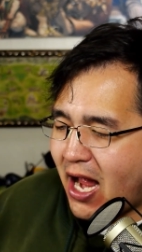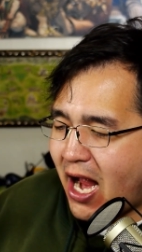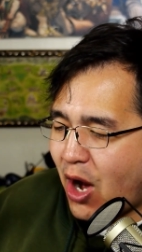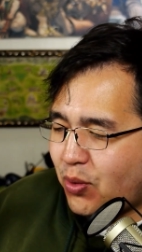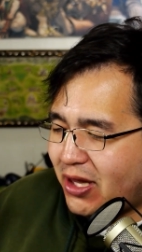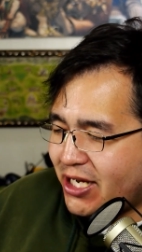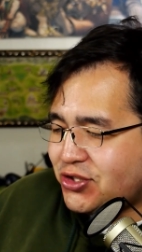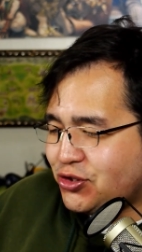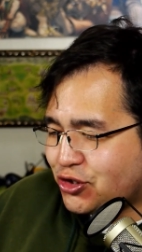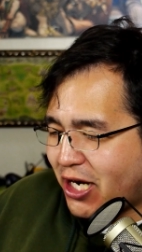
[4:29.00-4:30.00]
I would like
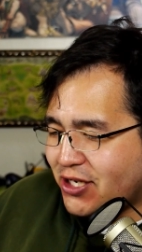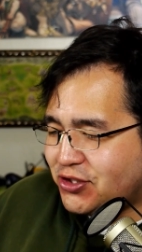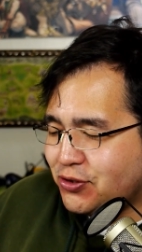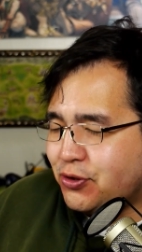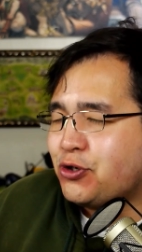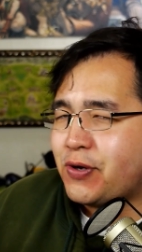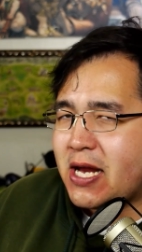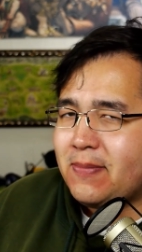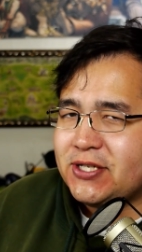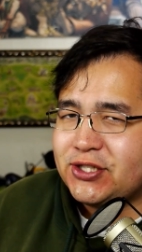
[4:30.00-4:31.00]
to try to
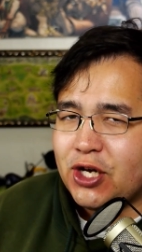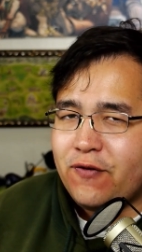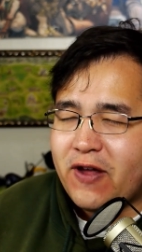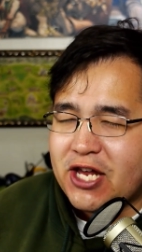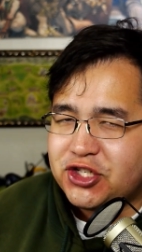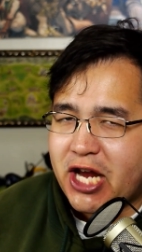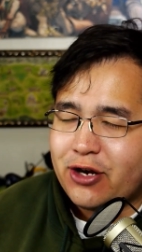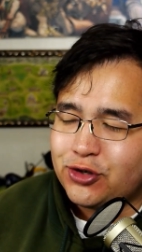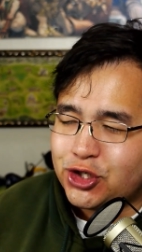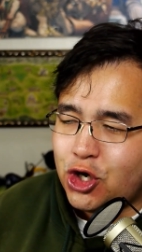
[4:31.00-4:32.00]
create myself a
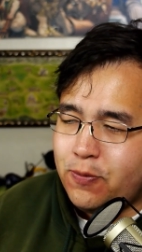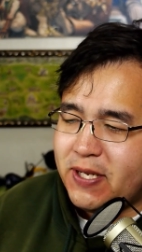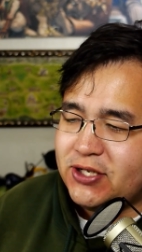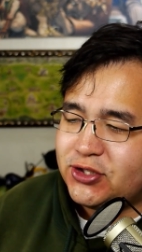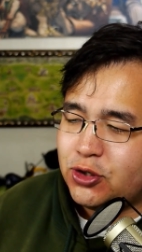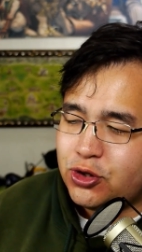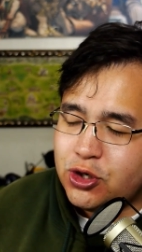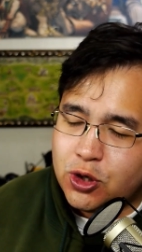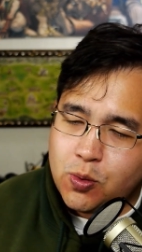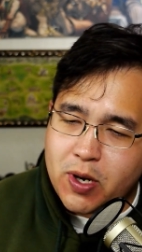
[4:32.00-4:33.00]
channel showpiece. So you
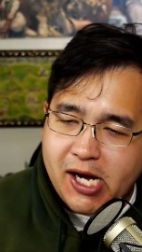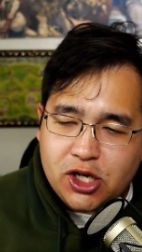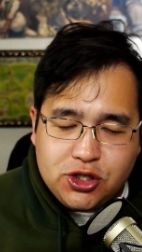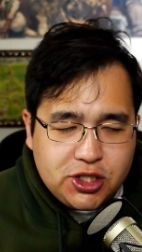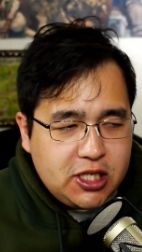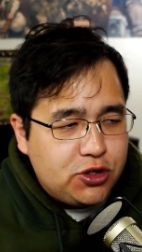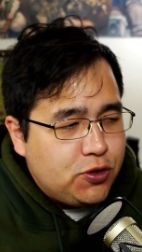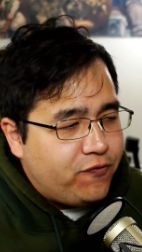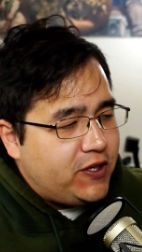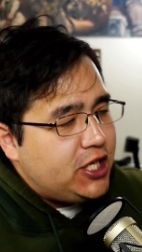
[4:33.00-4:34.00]
know, when I usually
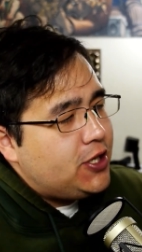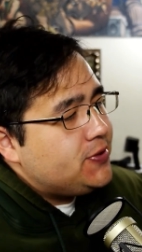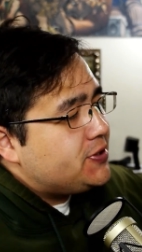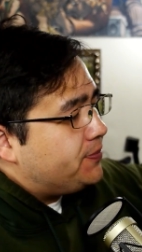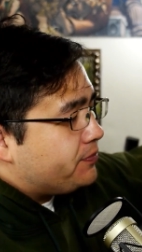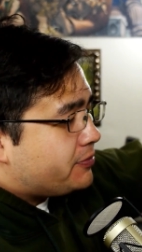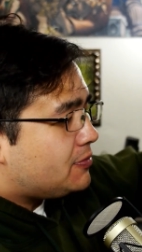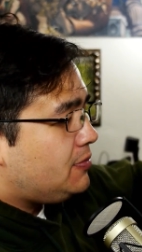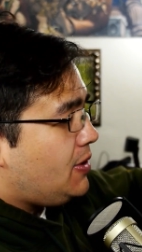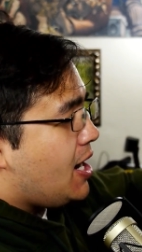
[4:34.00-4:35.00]
do videos.
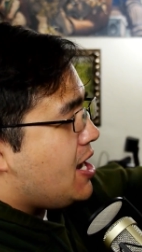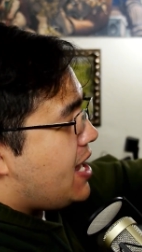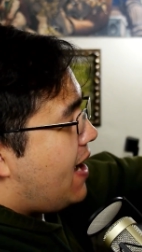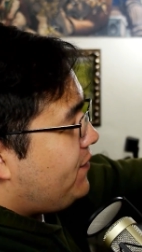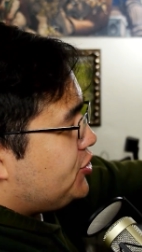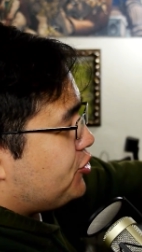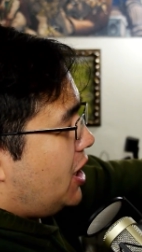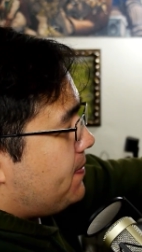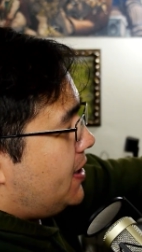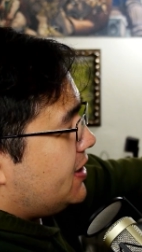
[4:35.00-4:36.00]
I have the
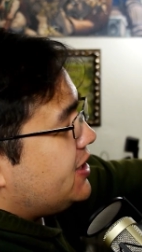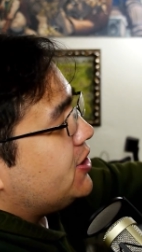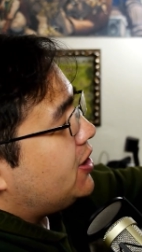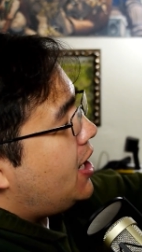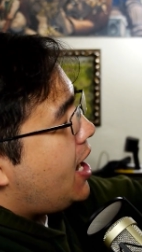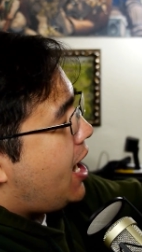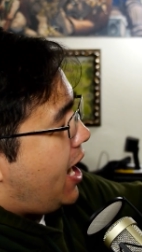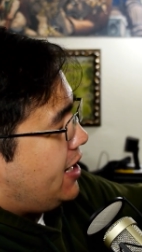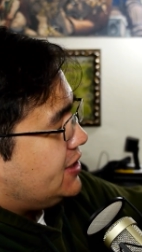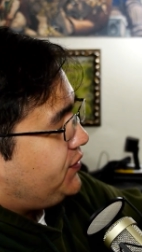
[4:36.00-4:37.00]
tripod here
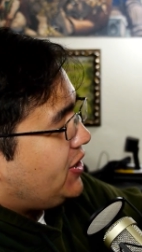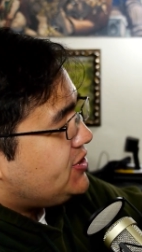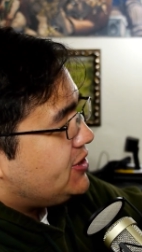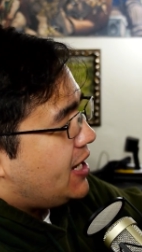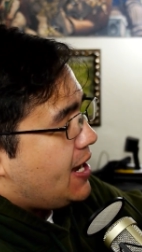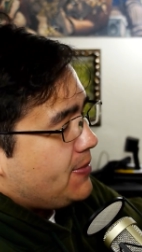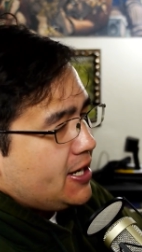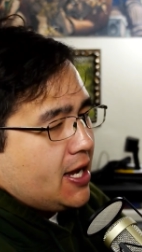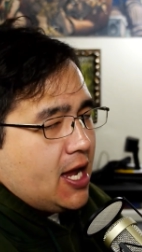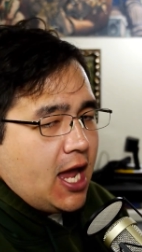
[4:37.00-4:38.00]
and it's facing at me.